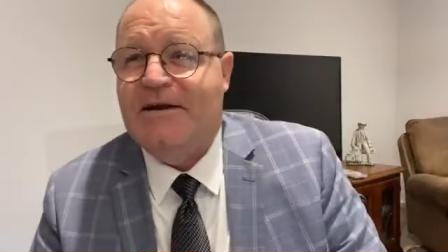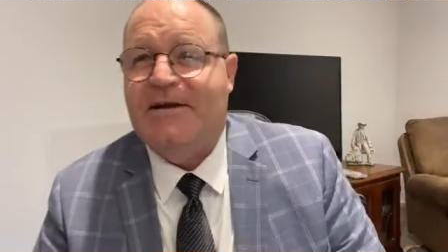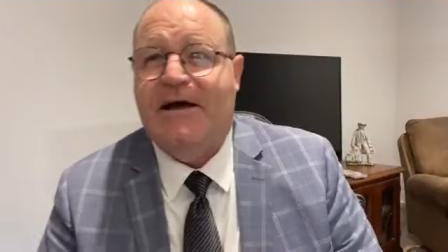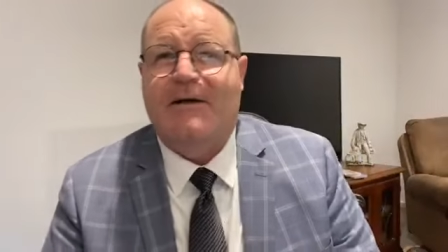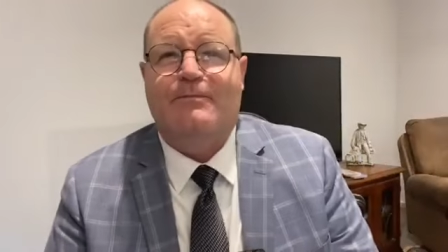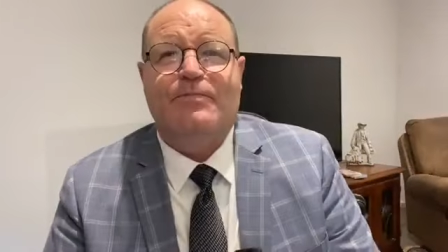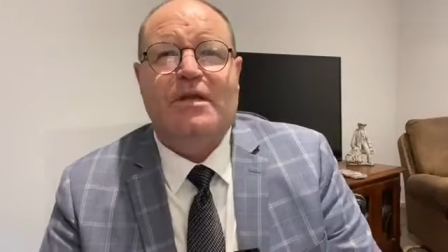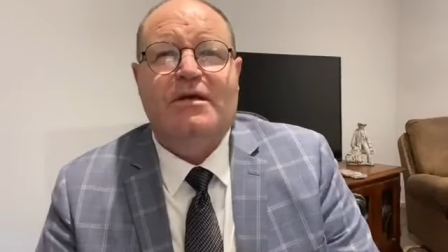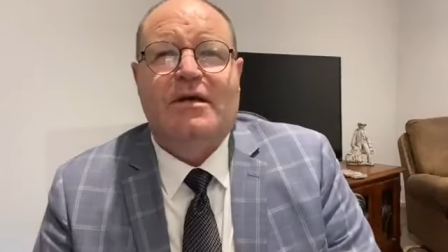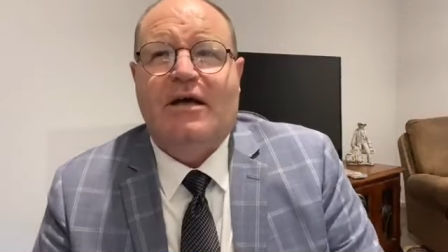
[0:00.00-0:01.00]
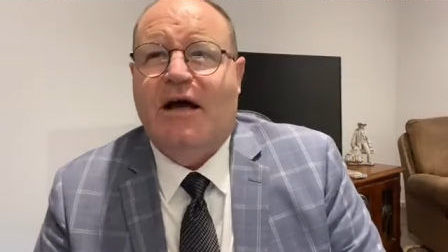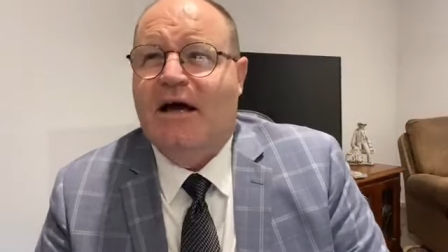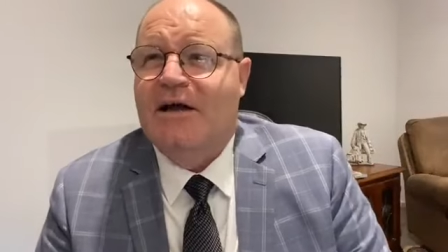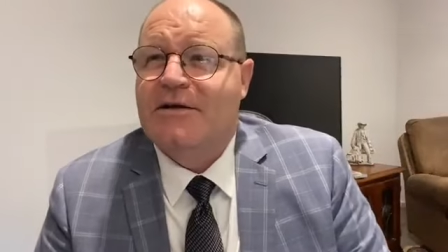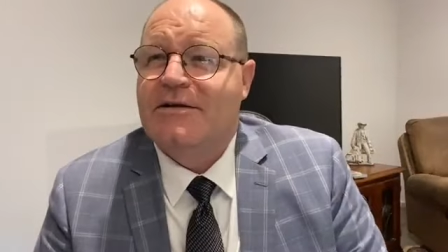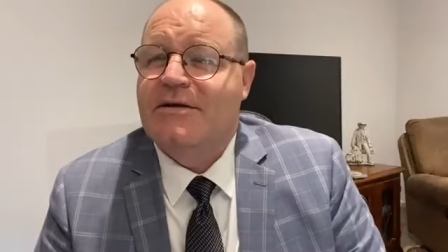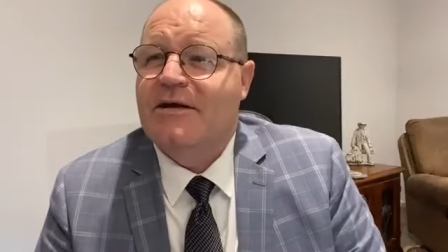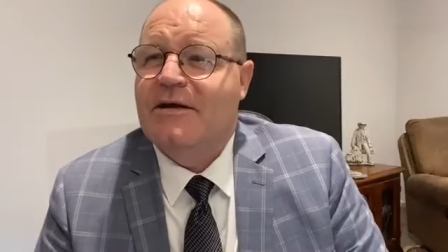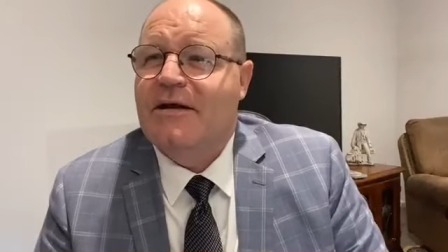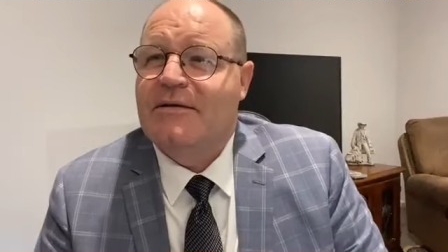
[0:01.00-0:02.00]
And um, uh,
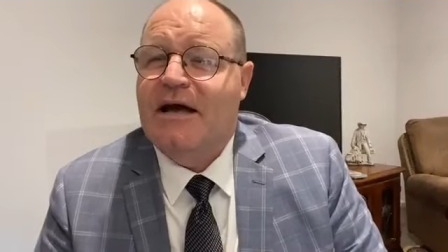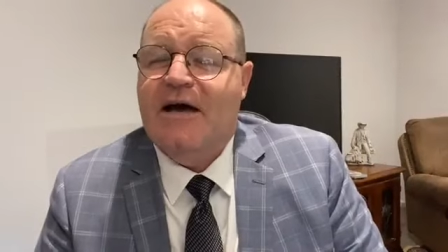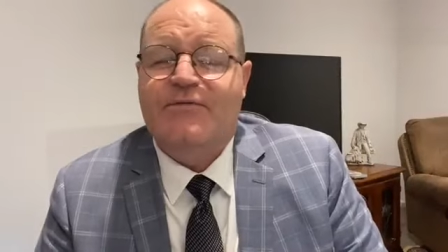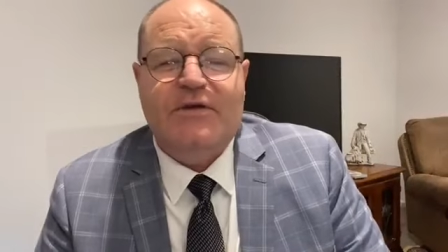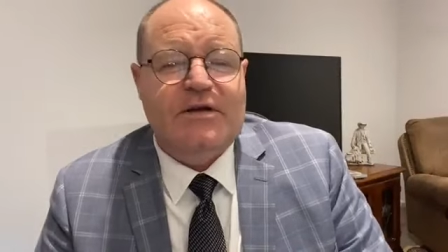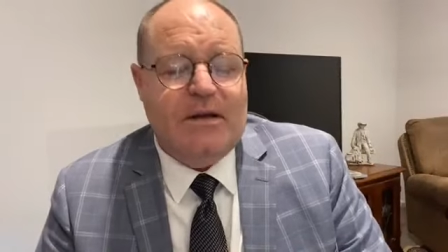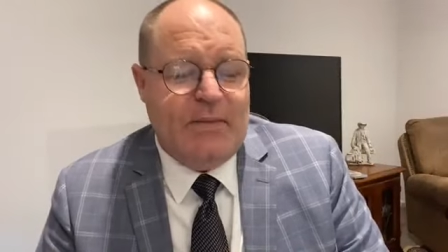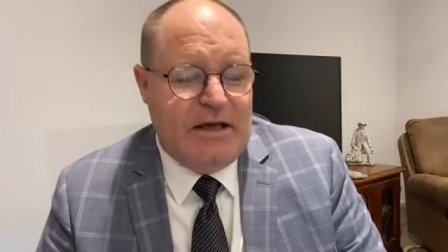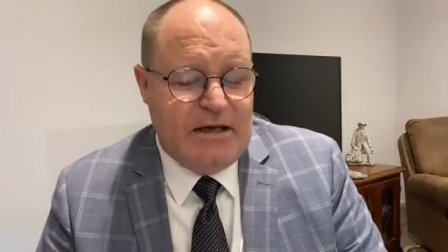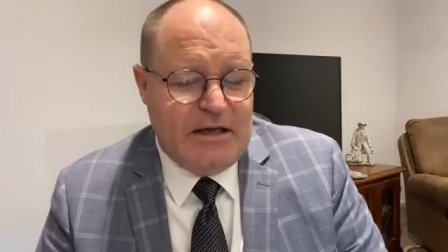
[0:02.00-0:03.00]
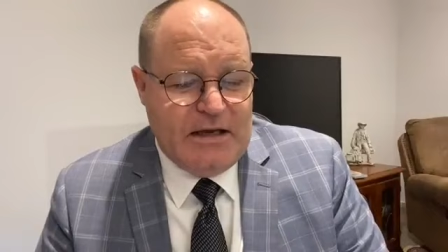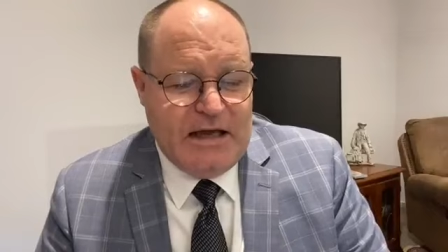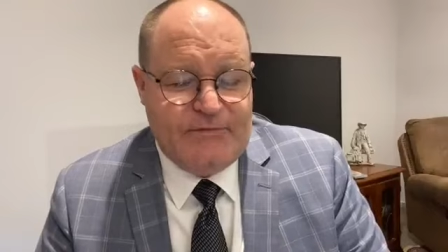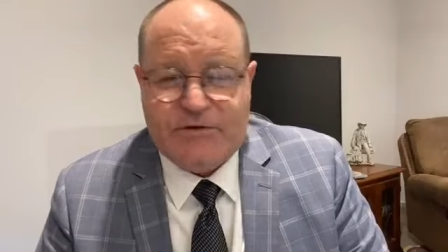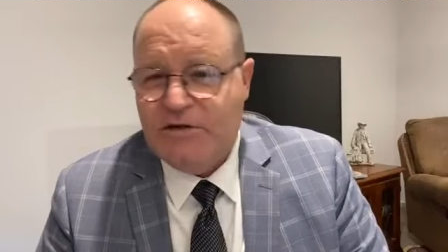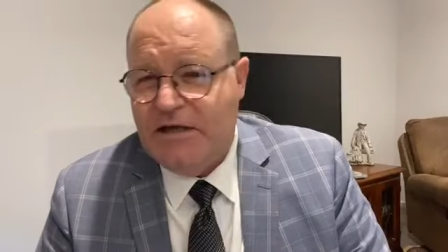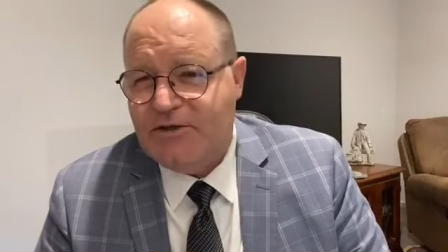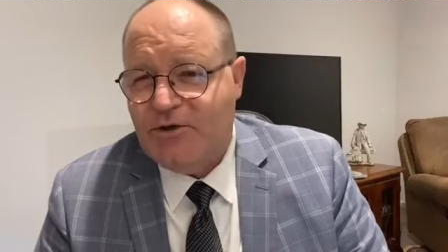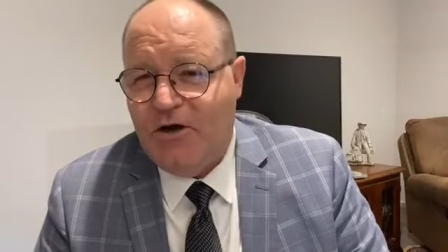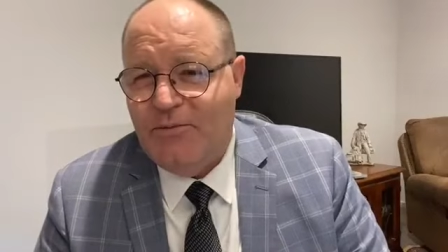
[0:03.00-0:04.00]
after about
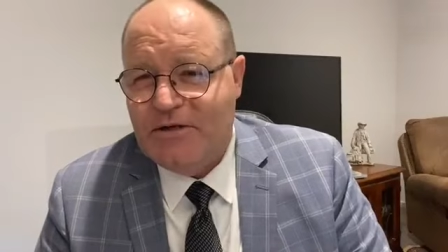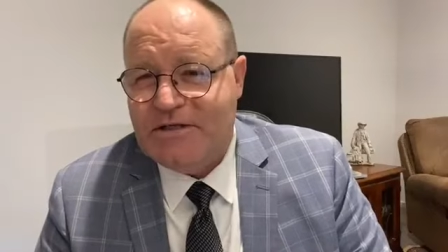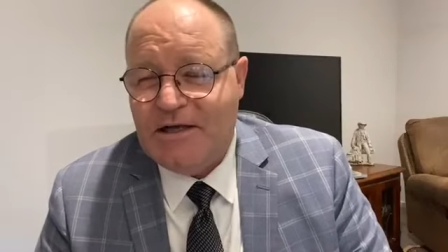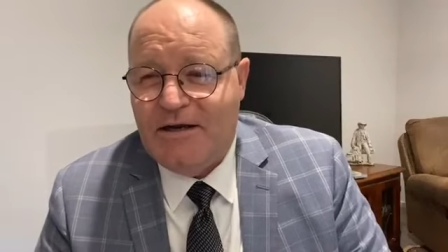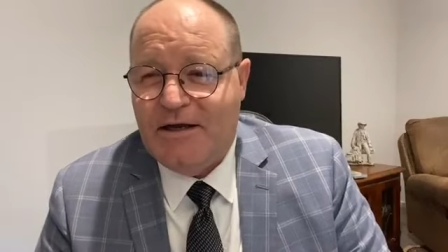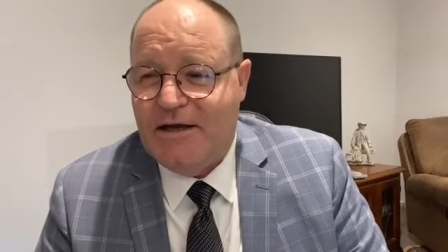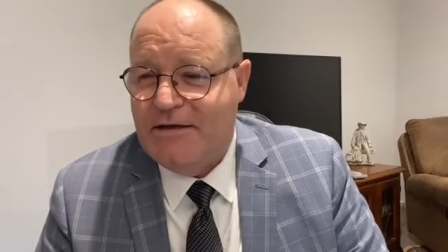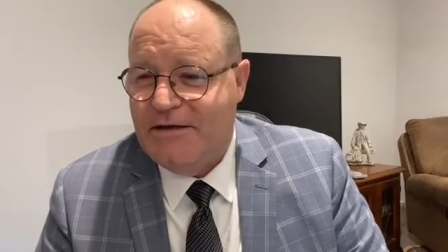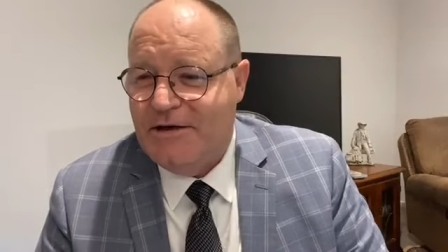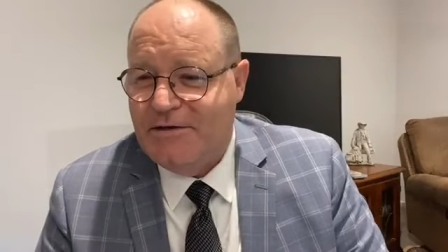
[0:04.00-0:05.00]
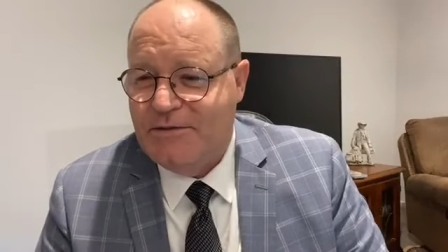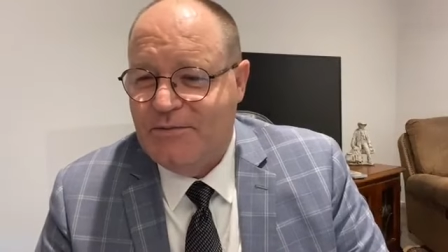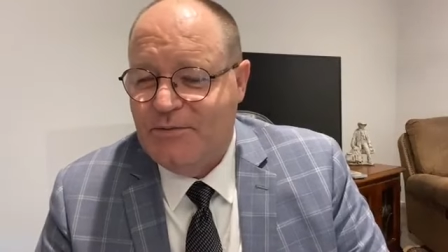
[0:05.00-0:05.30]
lunchtime on Sunday, you know,